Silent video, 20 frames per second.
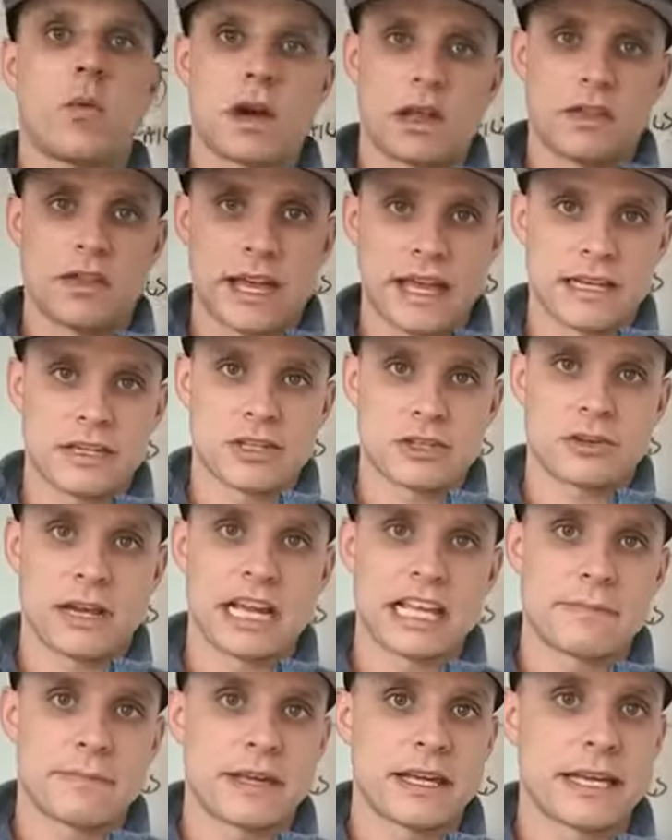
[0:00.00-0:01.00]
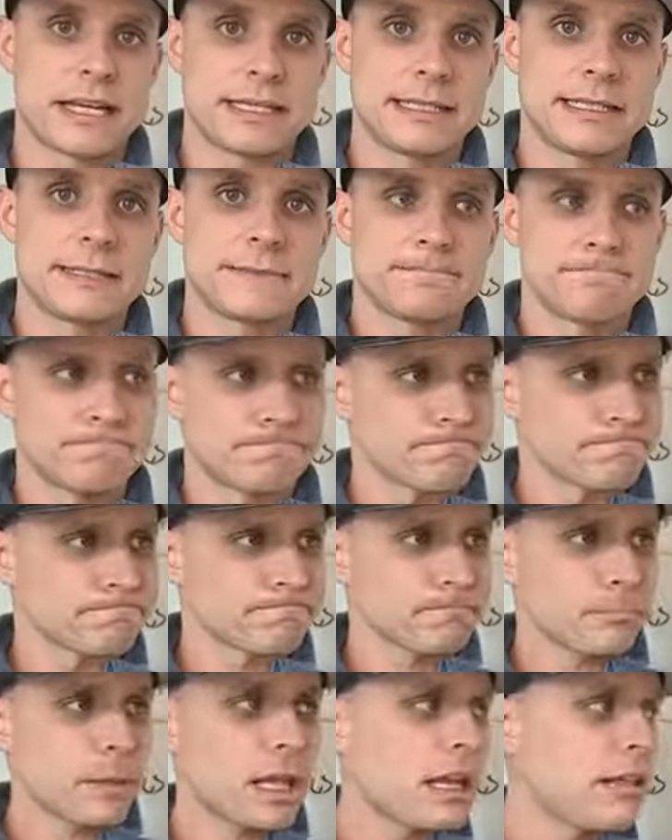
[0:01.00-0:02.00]
one leg strength, because
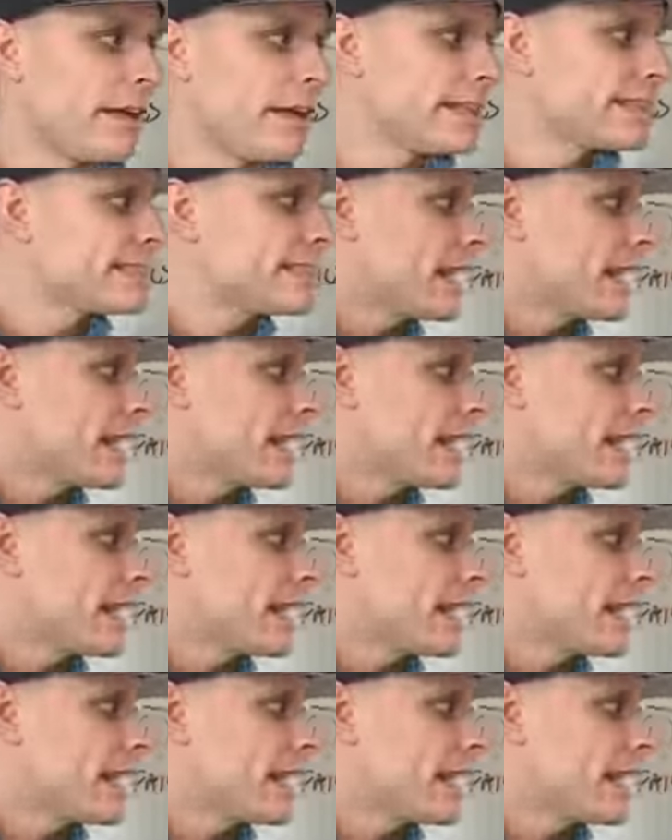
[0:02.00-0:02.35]
let's